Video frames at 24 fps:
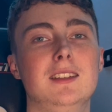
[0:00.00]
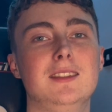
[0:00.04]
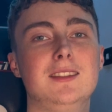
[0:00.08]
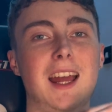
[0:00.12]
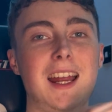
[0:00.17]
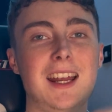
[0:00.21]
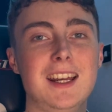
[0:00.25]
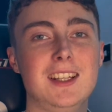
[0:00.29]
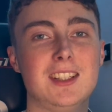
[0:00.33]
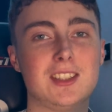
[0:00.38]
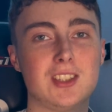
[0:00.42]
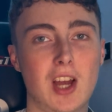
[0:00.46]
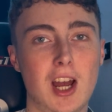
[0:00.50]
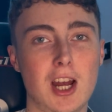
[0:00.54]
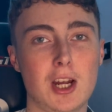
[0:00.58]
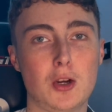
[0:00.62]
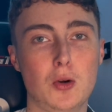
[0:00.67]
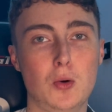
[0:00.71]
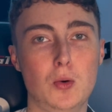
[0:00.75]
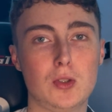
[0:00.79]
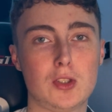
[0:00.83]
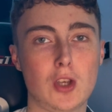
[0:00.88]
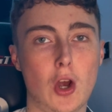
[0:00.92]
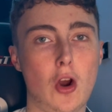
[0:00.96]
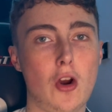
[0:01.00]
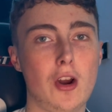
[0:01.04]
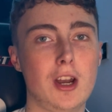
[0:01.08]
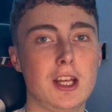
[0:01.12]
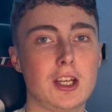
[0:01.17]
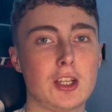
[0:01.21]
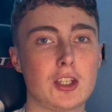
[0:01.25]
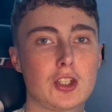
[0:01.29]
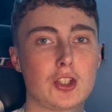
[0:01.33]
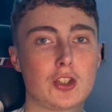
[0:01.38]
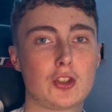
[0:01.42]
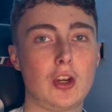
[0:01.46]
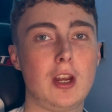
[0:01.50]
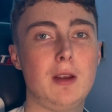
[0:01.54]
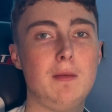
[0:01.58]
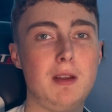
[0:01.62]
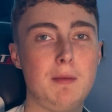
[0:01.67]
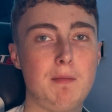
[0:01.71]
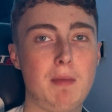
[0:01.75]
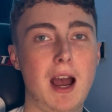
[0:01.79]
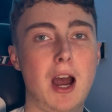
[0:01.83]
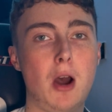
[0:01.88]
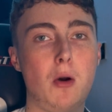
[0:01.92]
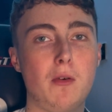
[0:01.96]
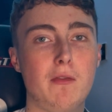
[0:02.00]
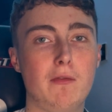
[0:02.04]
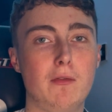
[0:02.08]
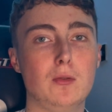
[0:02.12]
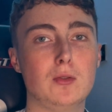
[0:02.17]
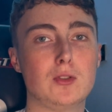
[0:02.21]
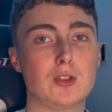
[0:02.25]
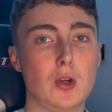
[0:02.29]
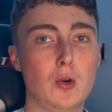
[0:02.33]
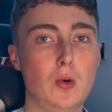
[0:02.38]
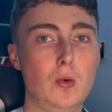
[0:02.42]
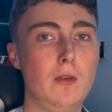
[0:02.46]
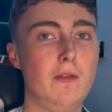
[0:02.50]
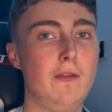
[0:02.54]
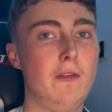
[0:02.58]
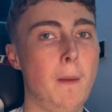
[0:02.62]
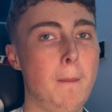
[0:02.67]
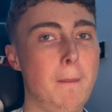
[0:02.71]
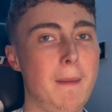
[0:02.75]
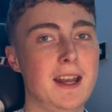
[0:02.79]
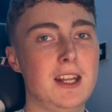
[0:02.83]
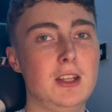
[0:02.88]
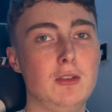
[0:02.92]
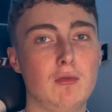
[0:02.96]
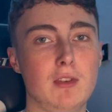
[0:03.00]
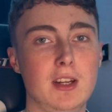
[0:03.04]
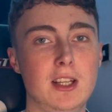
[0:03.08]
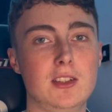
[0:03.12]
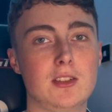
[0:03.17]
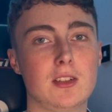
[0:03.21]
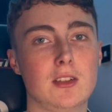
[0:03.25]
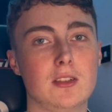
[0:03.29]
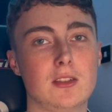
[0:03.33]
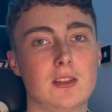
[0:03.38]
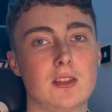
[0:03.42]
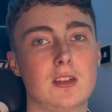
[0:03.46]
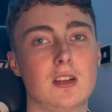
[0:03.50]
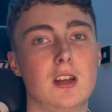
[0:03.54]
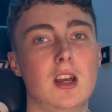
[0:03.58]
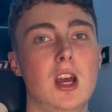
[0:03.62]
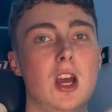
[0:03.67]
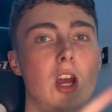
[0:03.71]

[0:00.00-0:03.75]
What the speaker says: Daily cycles are an extremely powerful tool for many reasons.